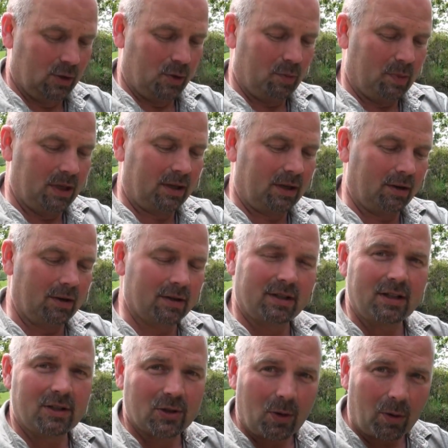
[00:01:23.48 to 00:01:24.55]
because
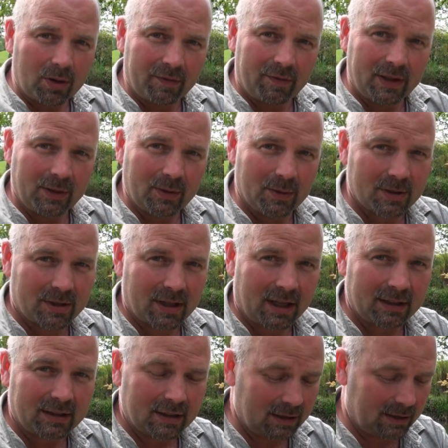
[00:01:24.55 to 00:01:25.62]
he saw the videos that
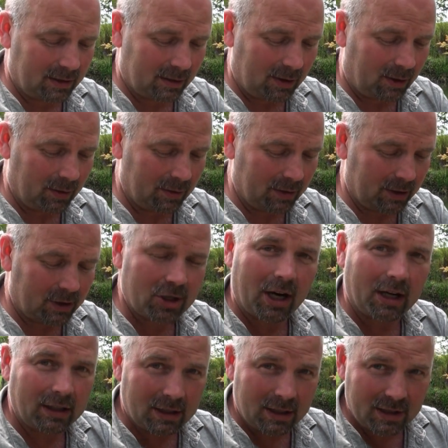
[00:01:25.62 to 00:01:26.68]
I did on the
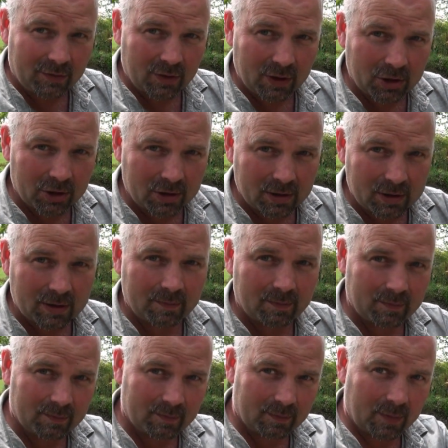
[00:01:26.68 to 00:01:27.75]
Chinese versions
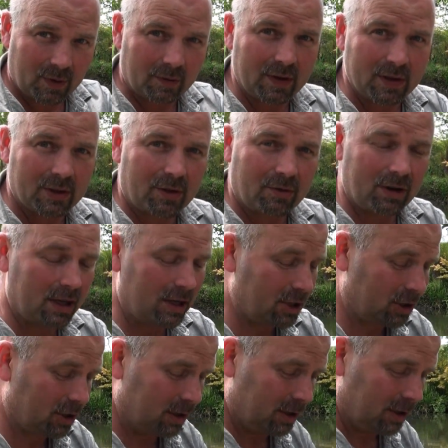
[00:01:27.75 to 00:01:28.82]
of his
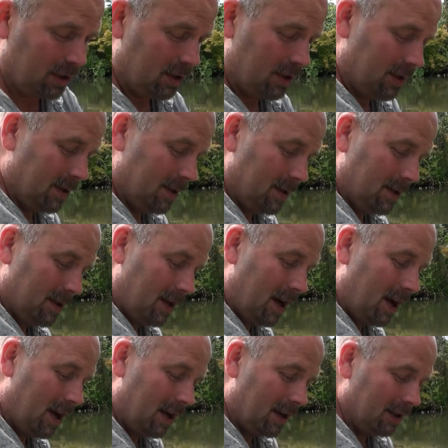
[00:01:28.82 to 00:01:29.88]
creation,
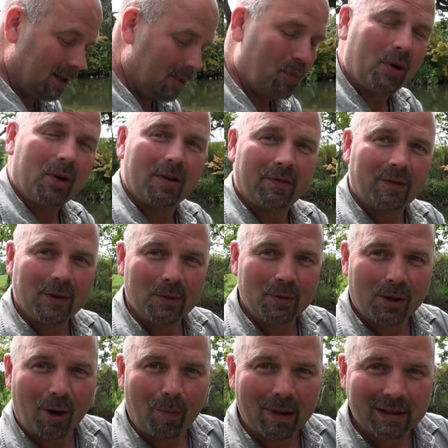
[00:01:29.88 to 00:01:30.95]
and he put a few
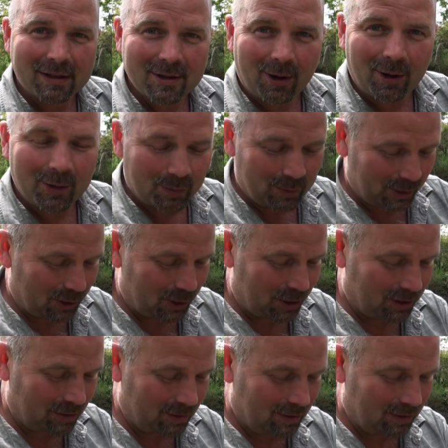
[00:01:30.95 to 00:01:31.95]
comments on which